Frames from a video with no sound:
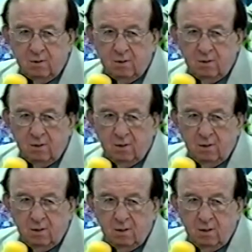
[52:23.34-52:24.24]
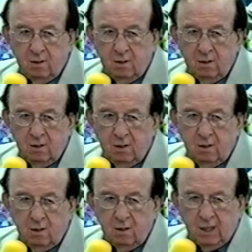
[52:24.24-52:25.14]

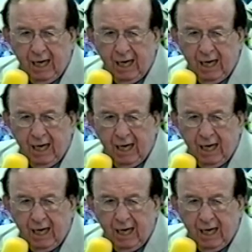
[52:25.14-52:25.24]
[no speech]